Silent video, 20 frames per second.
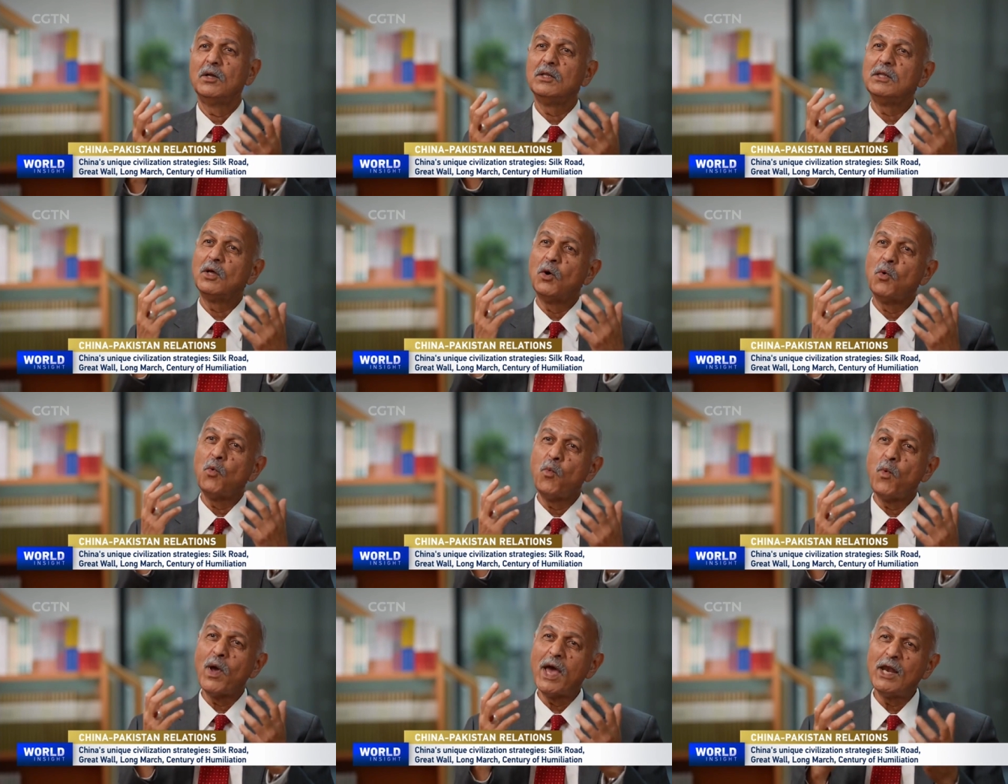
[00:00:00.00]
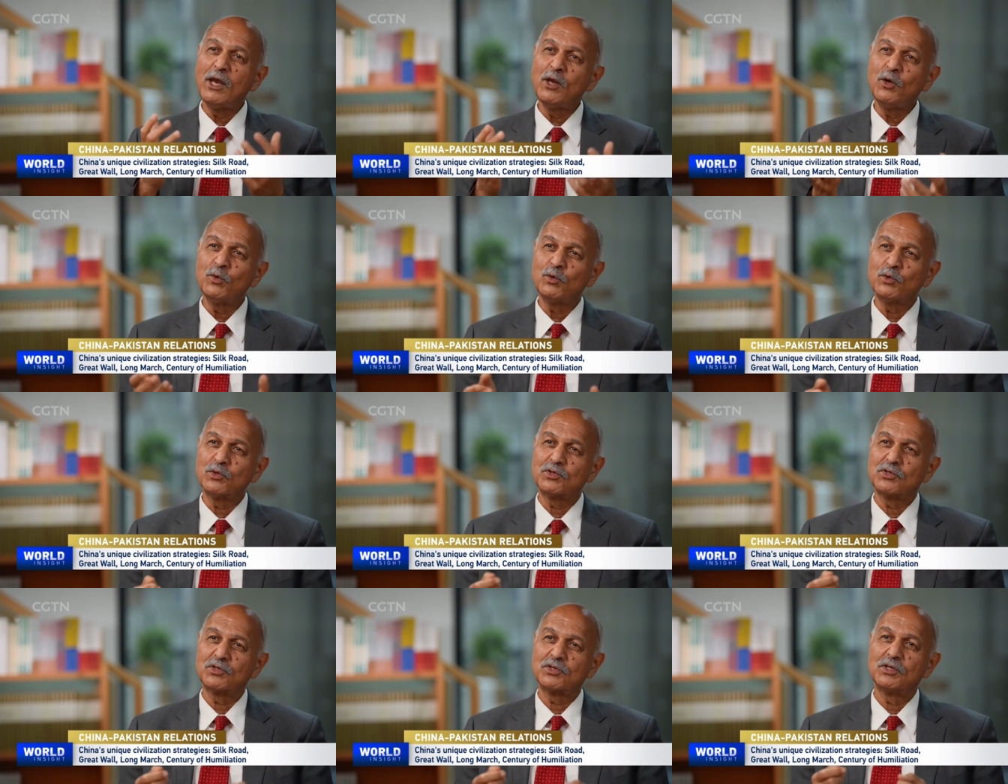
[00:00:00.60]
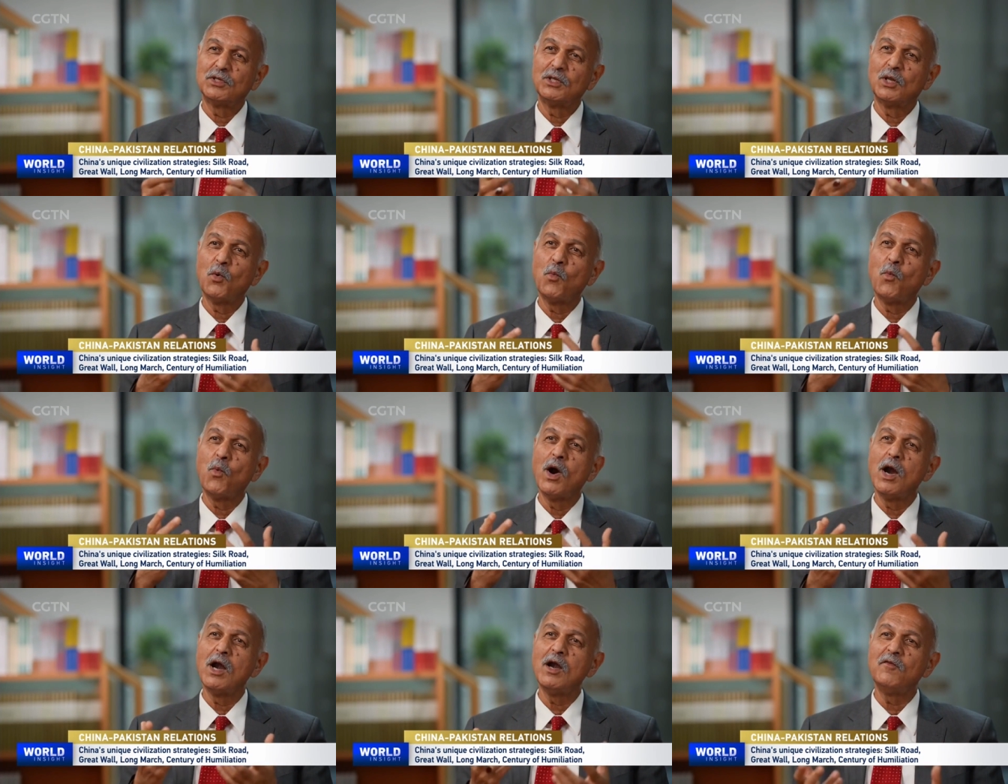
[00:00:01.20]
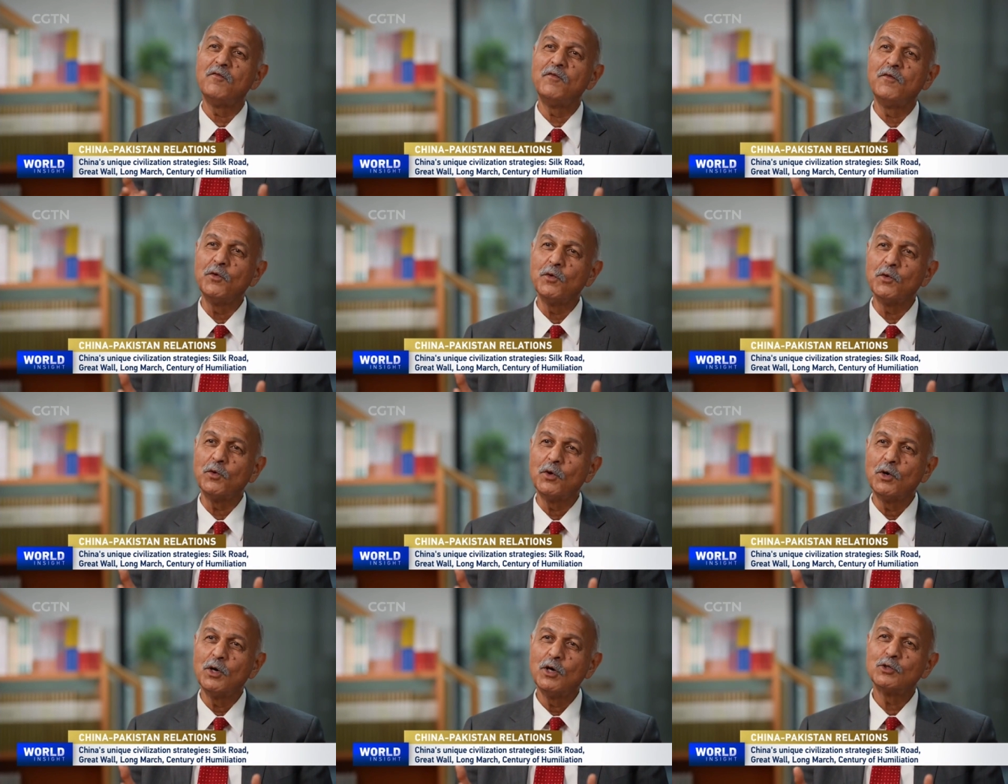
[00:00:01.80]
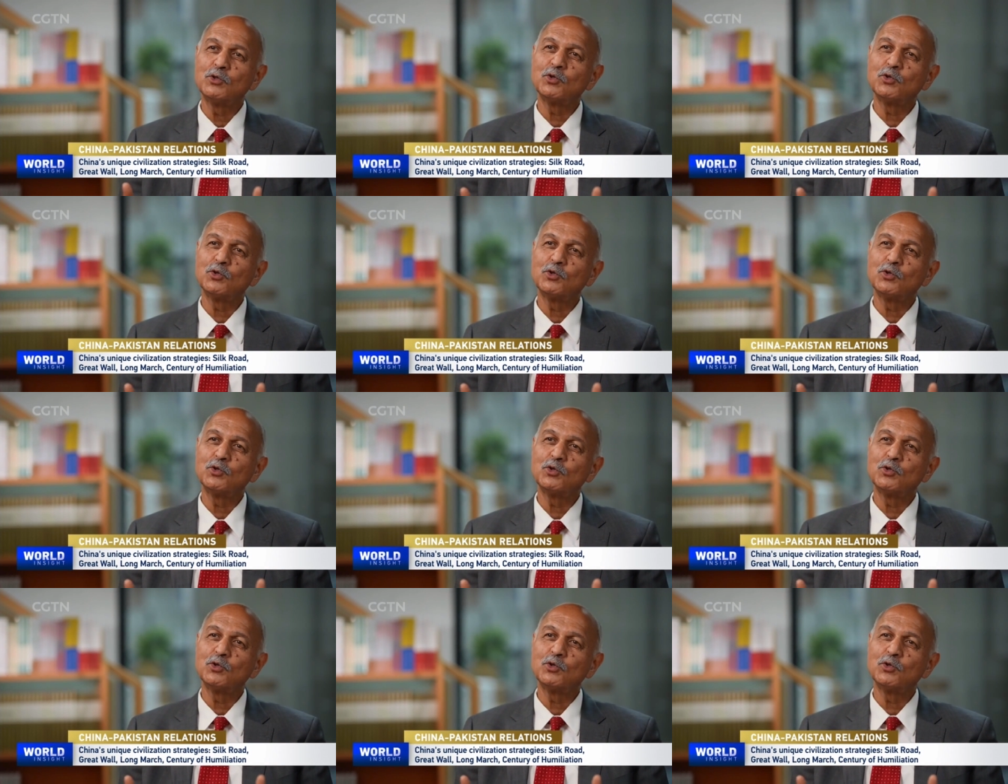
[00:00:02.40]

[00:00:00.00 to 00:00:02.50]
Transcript: the values, the worldview,